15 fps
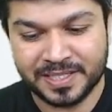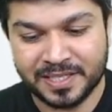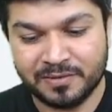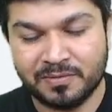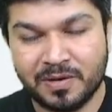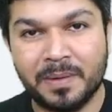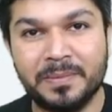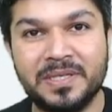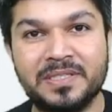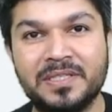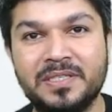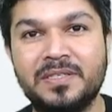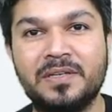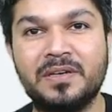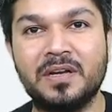environment,
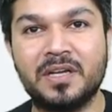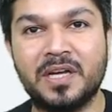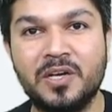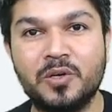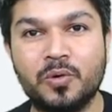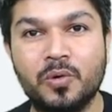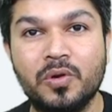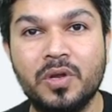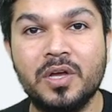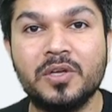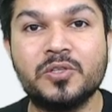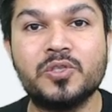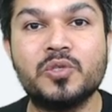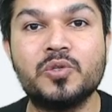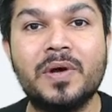internal control
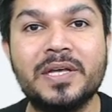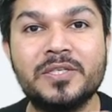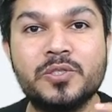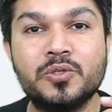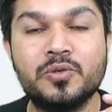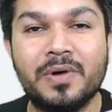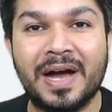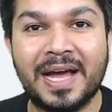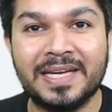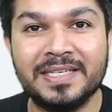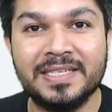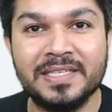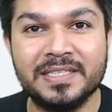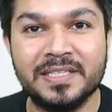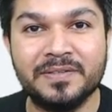so as to
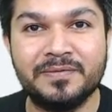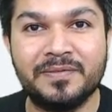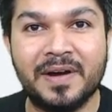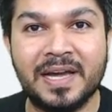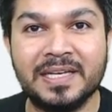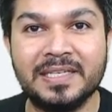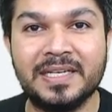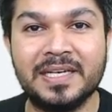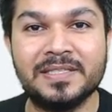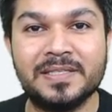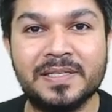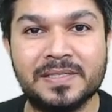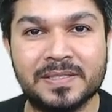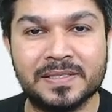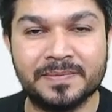identify and
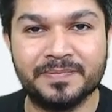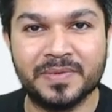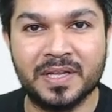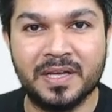assess